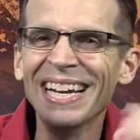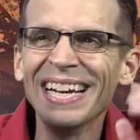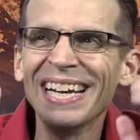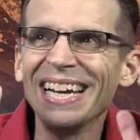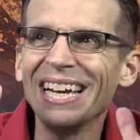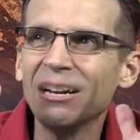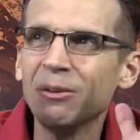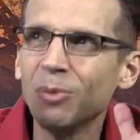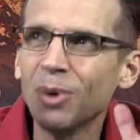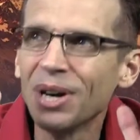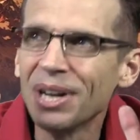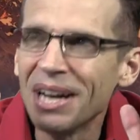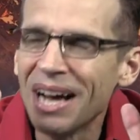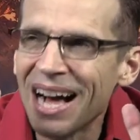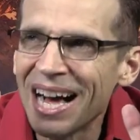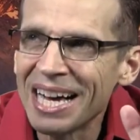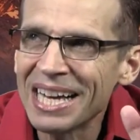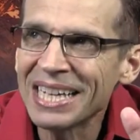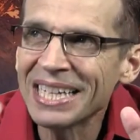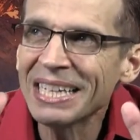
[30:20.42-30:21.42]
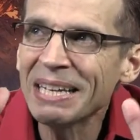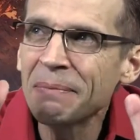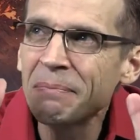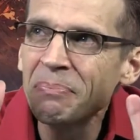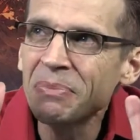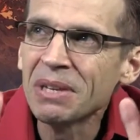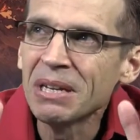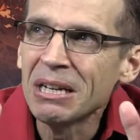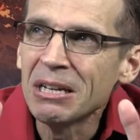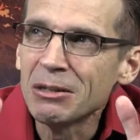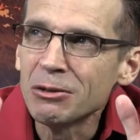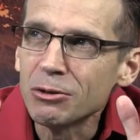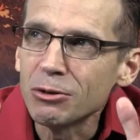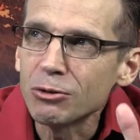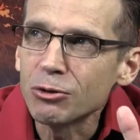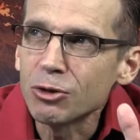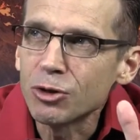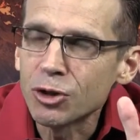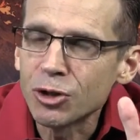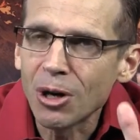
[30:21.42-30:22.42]
and when I
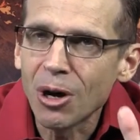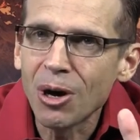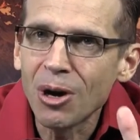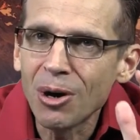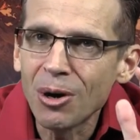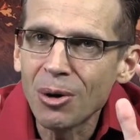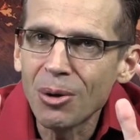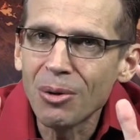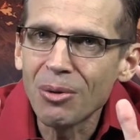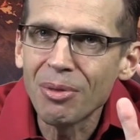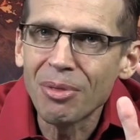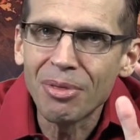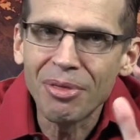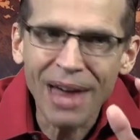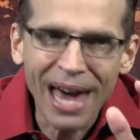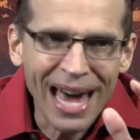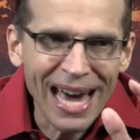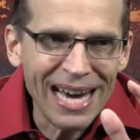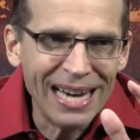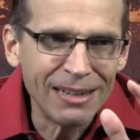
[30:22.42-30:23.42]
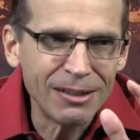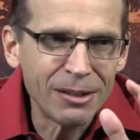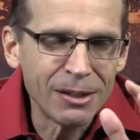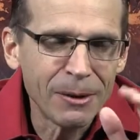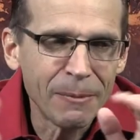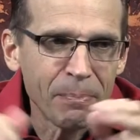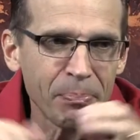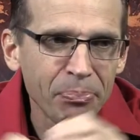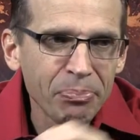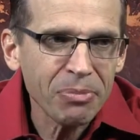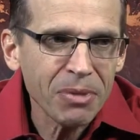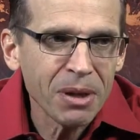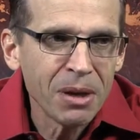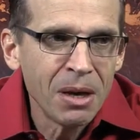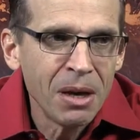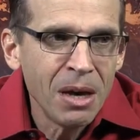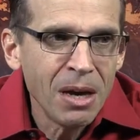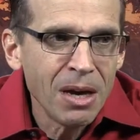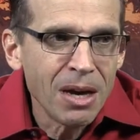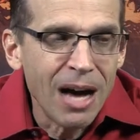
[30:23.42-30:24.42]
saw that,
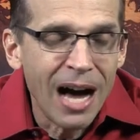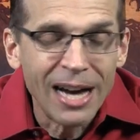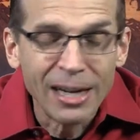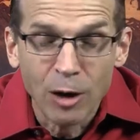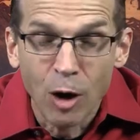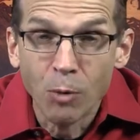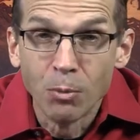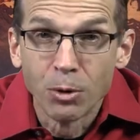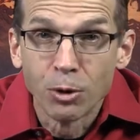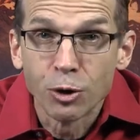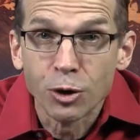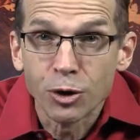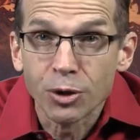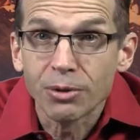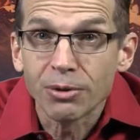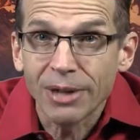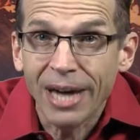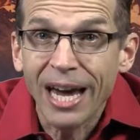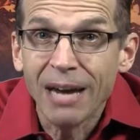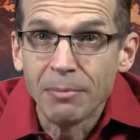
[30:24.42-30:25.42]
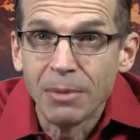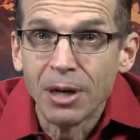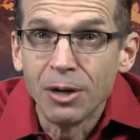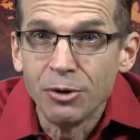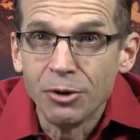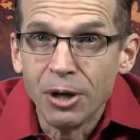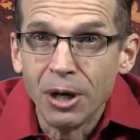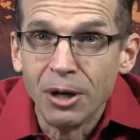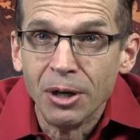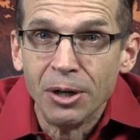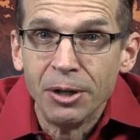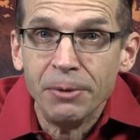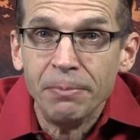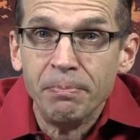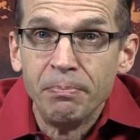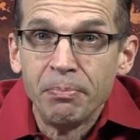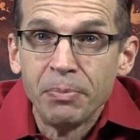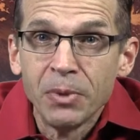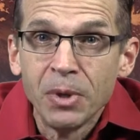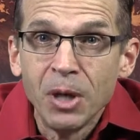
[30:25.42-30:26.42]
I almost came undone,
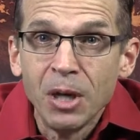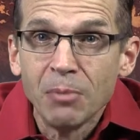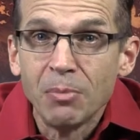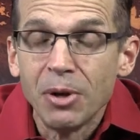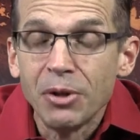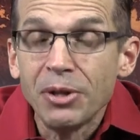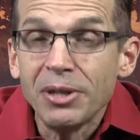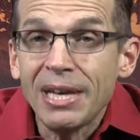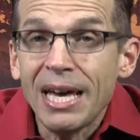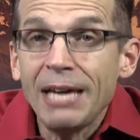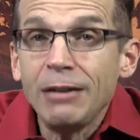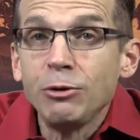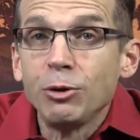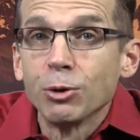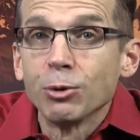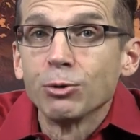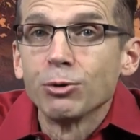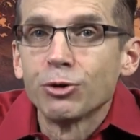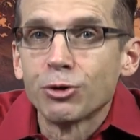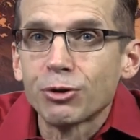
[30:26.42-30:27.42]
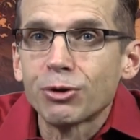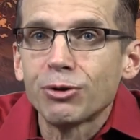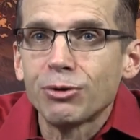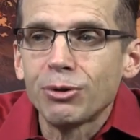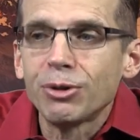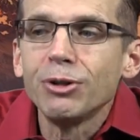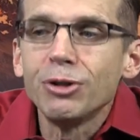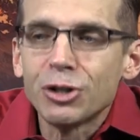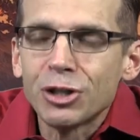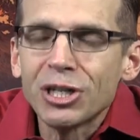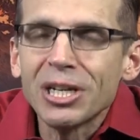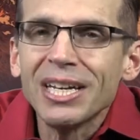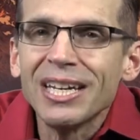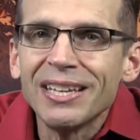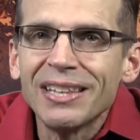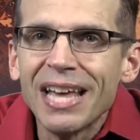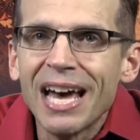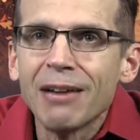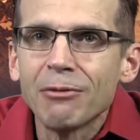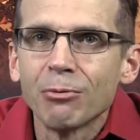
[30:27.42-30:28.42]
but the angels could see
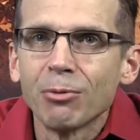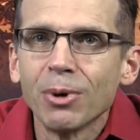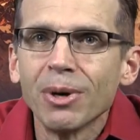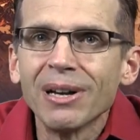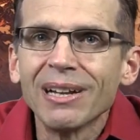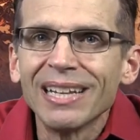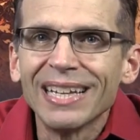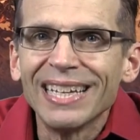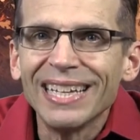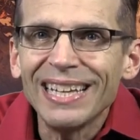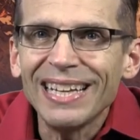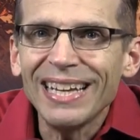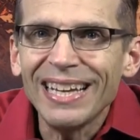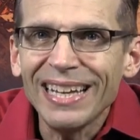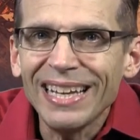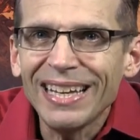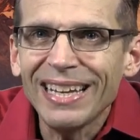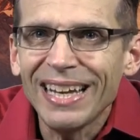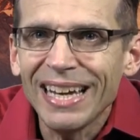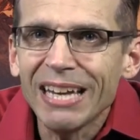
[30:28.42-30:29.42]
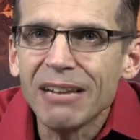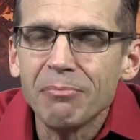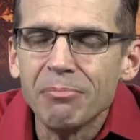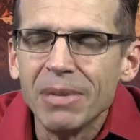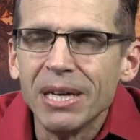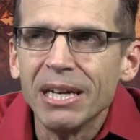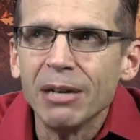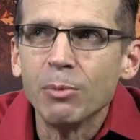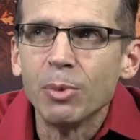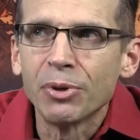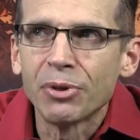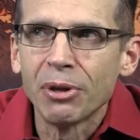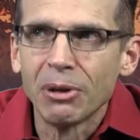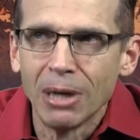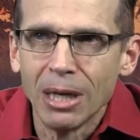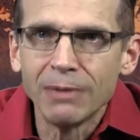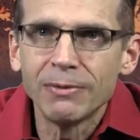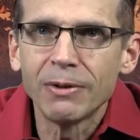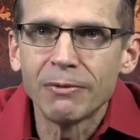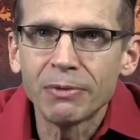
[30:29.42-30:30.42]
that really hit me with the
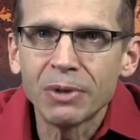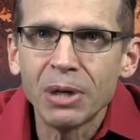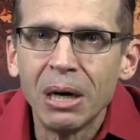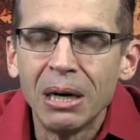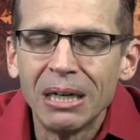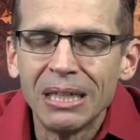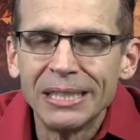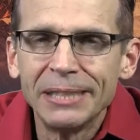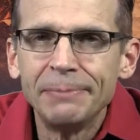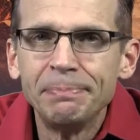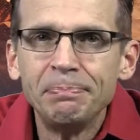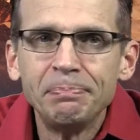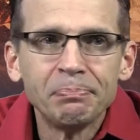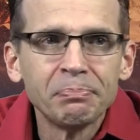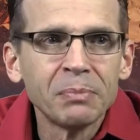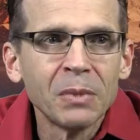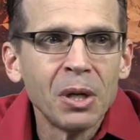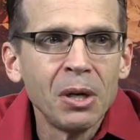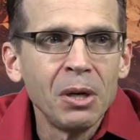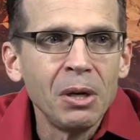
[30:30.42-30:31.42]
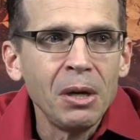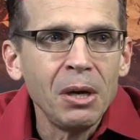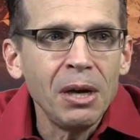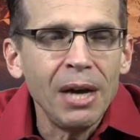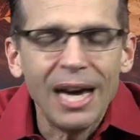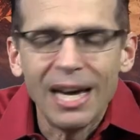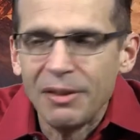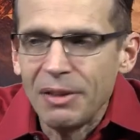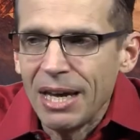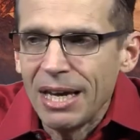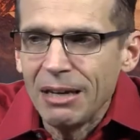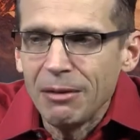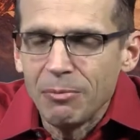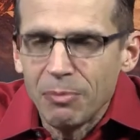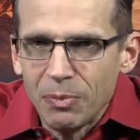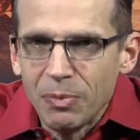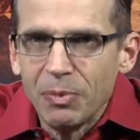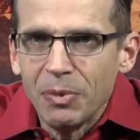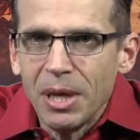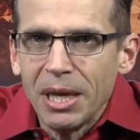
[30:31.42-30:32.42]
love of God. And they,
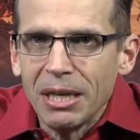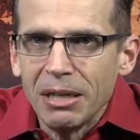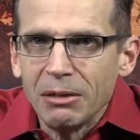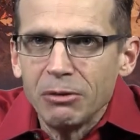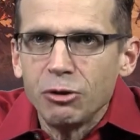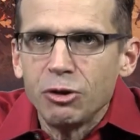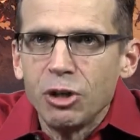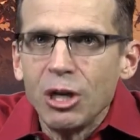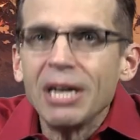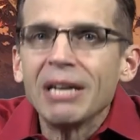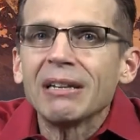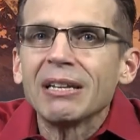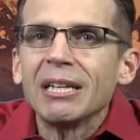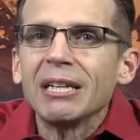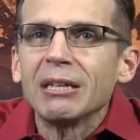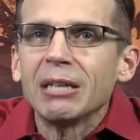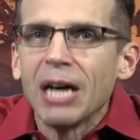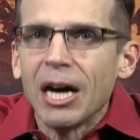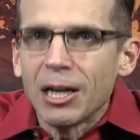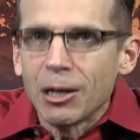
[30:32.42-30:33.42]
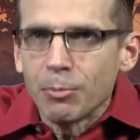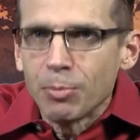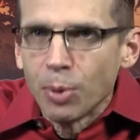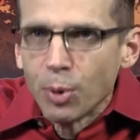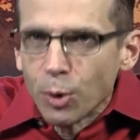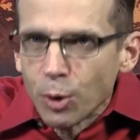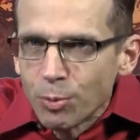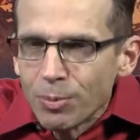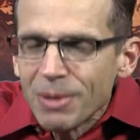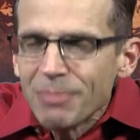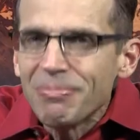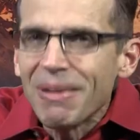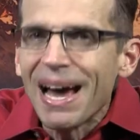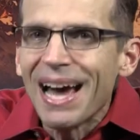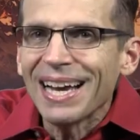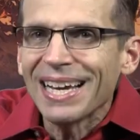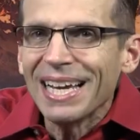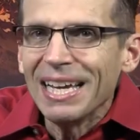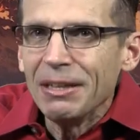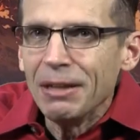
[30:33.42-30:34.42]
they gently kind of pulled me
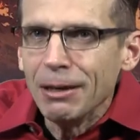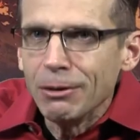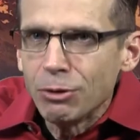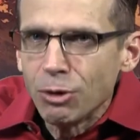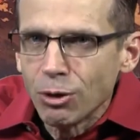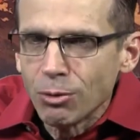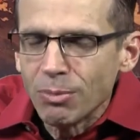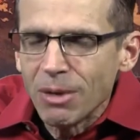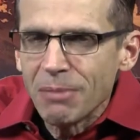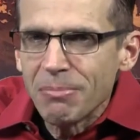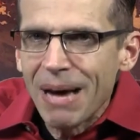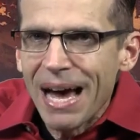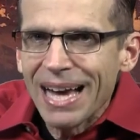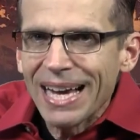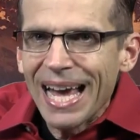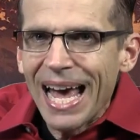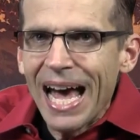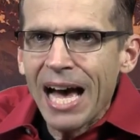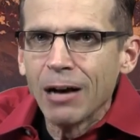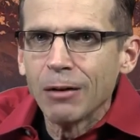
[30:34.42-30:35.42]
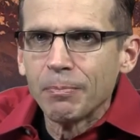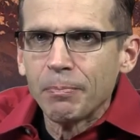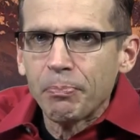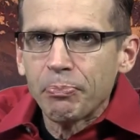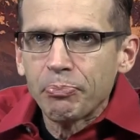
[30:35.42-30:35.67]
back and they took me back out